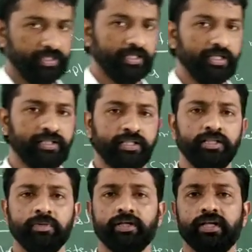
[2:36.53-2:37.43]
It is
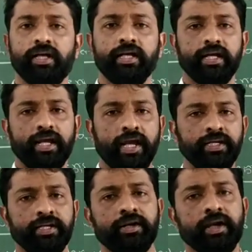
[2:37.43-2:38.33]
nothing but
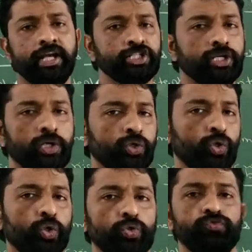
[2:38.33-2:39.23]
International
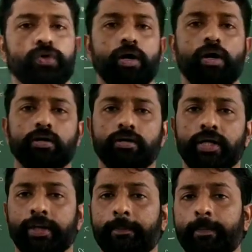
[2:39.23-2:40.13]
Code for
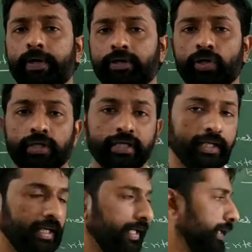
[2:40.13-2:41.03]

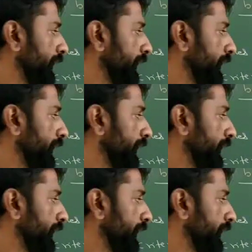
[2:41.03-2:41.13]
Botanical